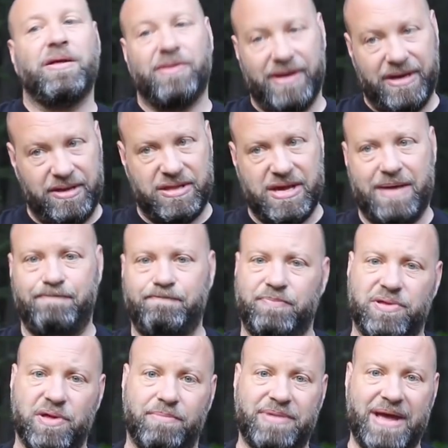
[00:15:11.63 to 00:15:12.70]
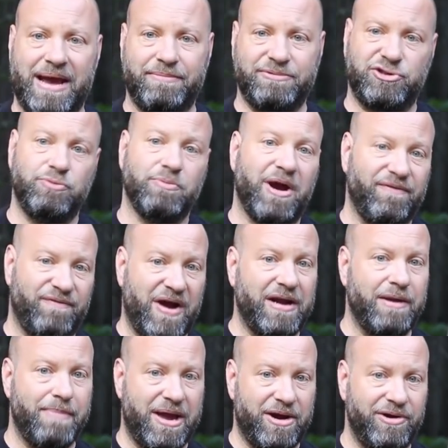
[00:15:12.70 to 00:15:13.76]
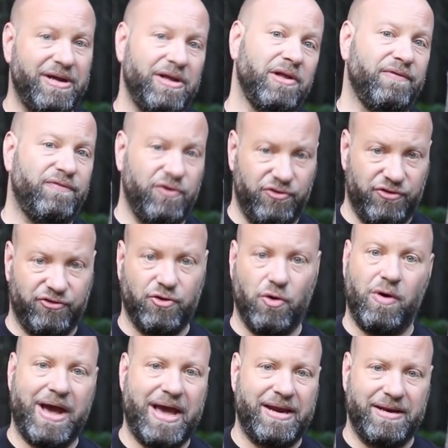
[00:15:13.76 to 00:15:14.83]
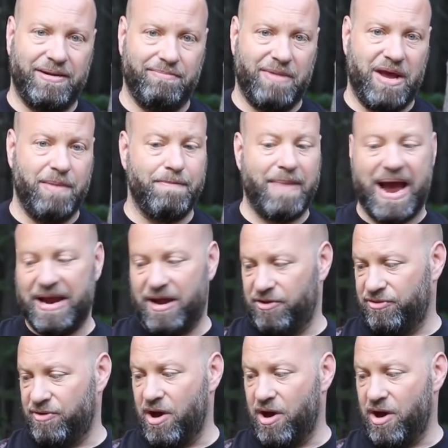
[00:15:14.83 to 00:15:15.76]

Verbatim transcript: like I said, sometimes you might find a better deal if you just go ahead and, and buy a,